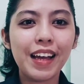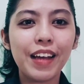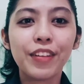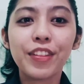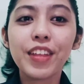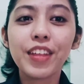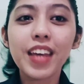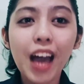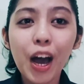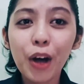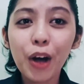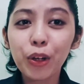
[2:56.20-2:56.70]

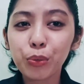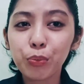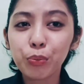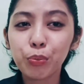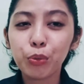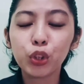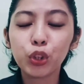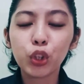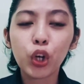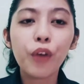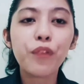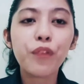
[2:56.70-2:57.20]
The
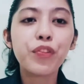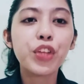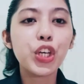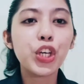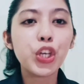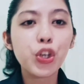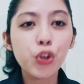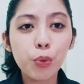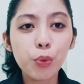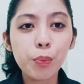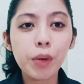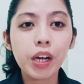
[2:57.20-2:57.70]
output of the
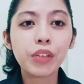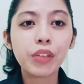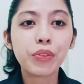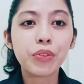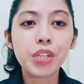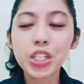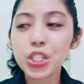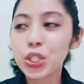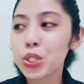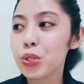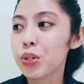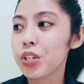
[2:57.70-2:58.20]
human
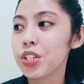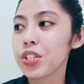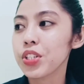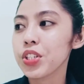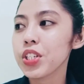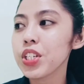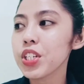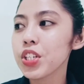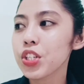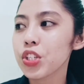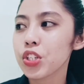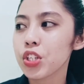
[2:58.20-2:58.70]
resource
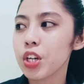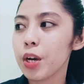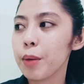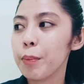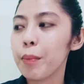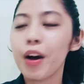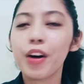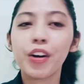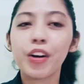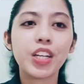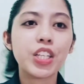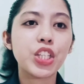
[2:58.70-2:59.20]
system
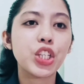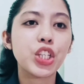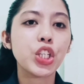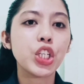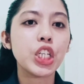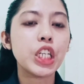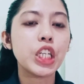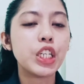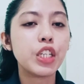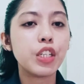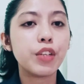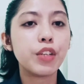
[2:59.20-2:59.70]
are its
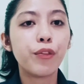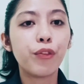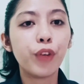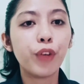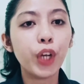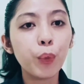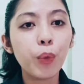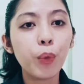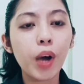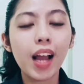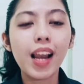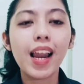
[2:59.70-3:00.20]

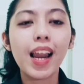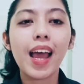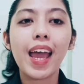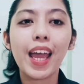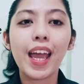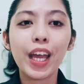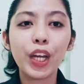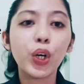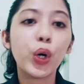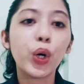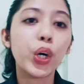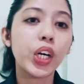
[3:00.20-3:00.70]
individual
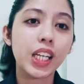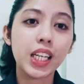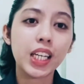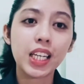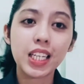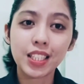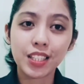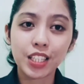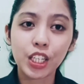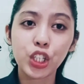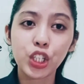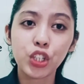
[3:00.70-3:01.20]
and
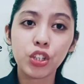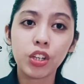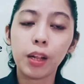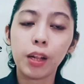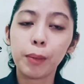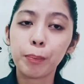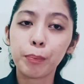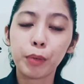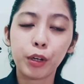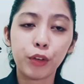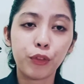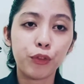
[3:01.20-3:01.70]
organizational
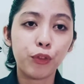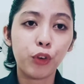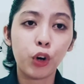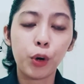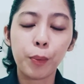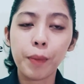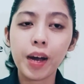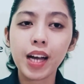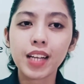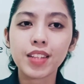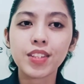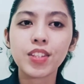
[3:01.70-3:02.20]

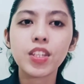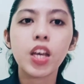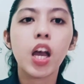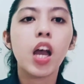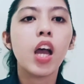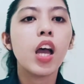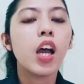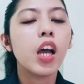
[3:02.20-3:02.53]
performance.